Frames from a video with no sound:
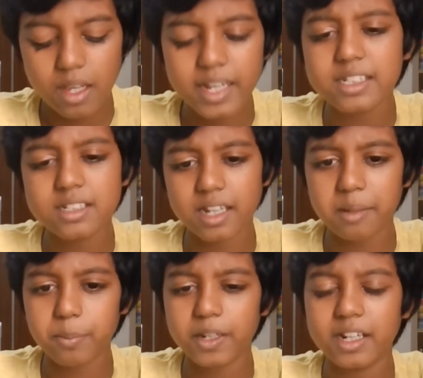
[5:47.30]
each
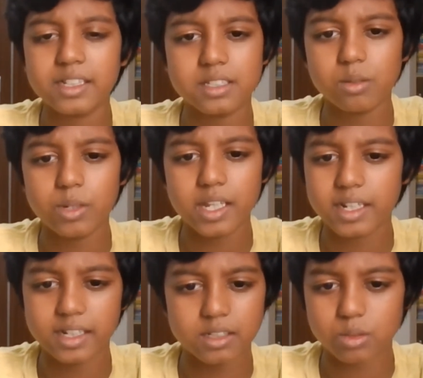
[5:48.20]
time period is
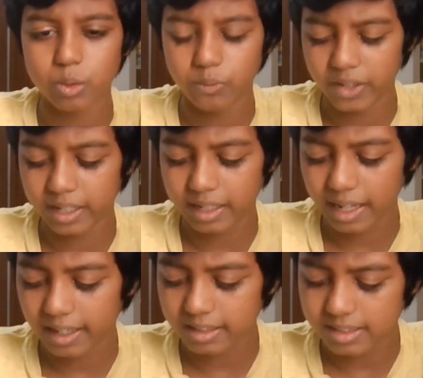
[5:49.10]
unique in its own way. It
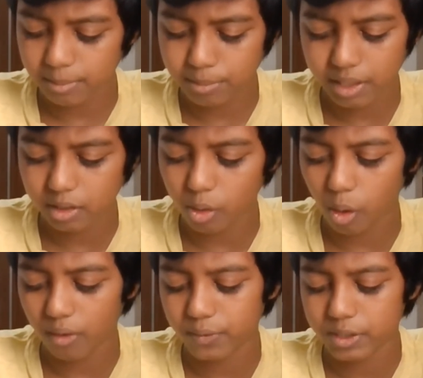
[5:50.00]
has something to
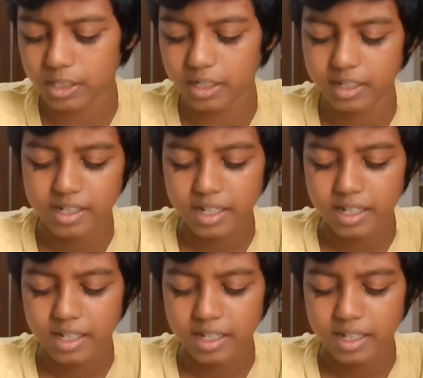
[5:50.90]
offer.